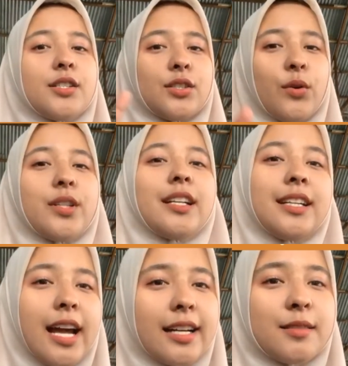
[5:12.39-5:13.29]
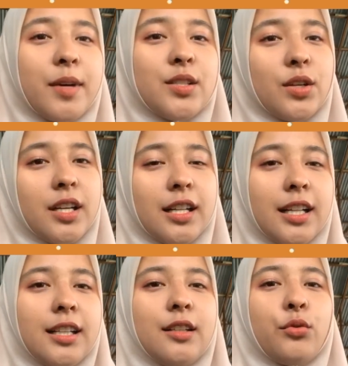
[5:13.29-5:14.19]
So the next
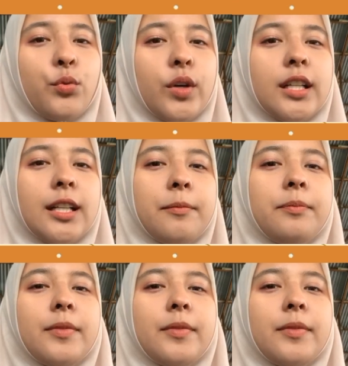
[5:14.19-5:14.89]
material will